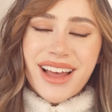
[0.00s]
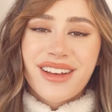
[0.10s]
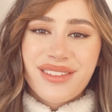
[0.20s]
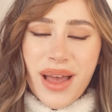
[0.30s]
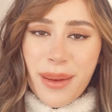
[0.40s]

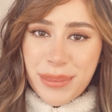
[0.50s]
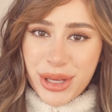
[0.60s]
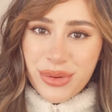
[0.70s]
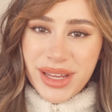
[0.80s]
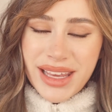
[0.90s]
of
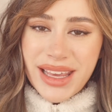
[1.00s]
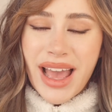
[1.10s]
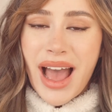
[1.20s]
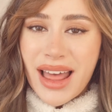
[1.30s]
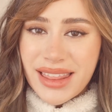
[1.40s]

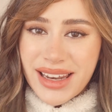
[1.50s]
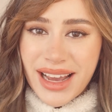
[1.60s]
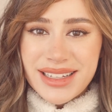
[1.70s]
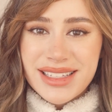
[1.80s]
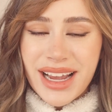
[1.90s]
beauty, the
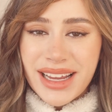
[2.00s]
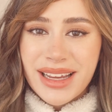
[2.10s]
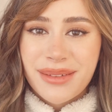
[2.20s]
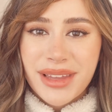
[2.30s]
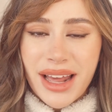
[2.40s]
next
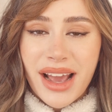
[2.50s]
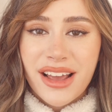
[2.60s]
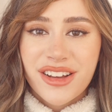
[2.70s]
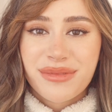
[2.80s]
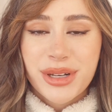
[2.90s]
item that I
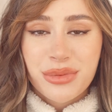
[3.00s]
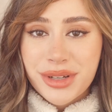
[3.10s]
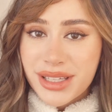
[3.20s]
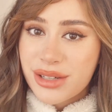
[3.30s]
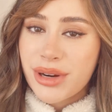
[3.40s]
have been
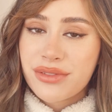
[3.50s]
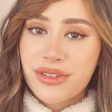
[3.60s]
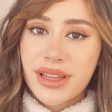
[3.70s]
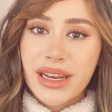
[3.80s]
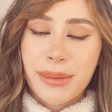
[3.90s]
really
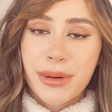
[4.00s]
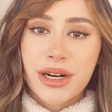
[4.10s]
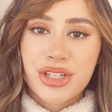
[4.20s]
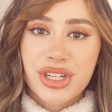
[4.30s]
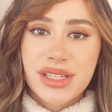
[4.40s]
grateful that I
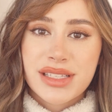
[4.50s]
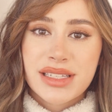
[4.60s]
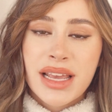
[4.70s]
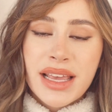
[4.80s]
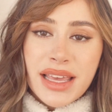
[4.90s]

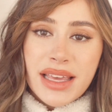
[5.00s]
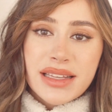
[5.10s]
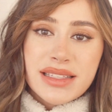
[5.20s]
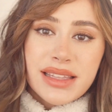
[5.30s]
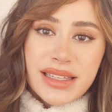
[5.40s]
purchased
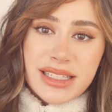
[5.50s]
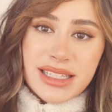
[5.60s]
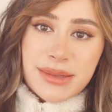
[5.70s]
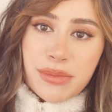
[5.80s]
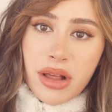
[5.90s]
is this
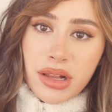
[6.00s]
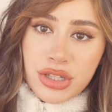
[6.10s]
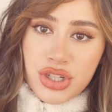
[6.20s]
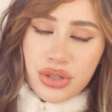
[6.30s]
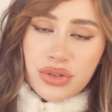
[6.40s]

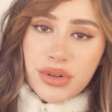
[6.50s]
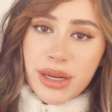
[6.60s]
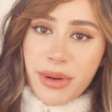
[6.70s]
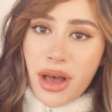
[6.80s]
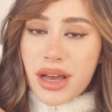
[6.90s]
small
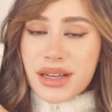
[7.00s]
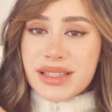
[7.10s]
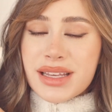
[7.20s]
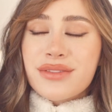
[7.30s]
jewelry box.